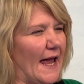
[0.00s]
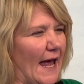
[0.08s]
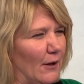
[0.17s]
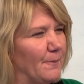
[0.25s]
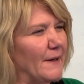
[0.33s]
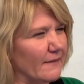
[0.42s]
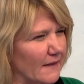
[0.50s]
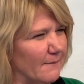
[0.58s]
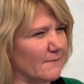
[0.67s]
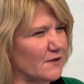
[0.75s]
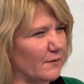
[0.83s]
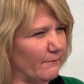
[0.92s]
helping
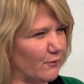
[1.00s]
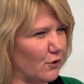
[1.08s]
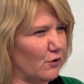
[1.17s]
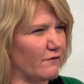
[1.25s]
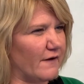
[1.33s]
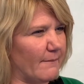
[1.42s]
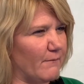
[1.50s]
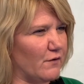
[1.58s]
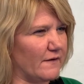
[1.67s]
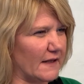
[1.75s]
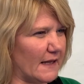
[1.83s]
them to improve and moving